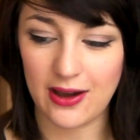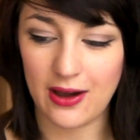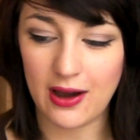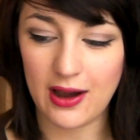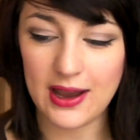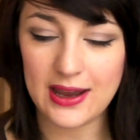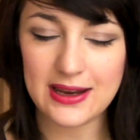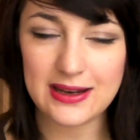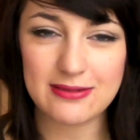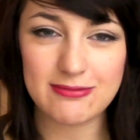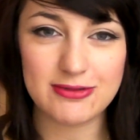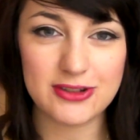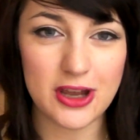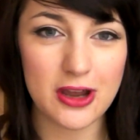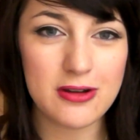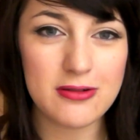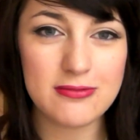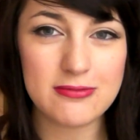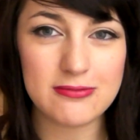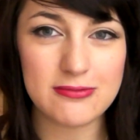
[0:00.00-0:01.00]
I
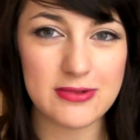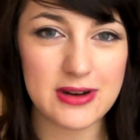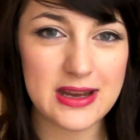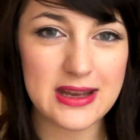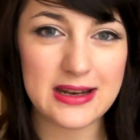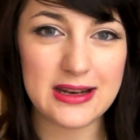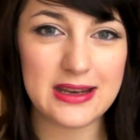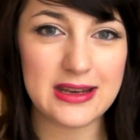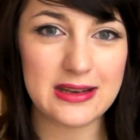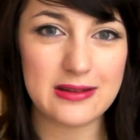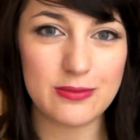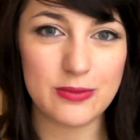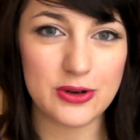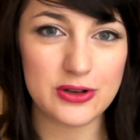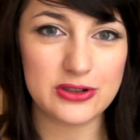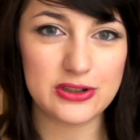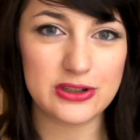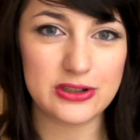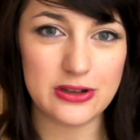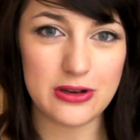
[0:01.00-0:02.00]
don't really
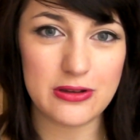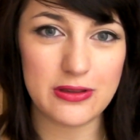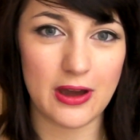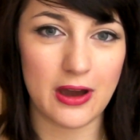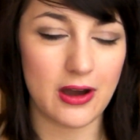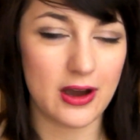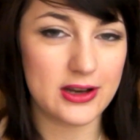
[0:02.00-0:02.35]
want to do that.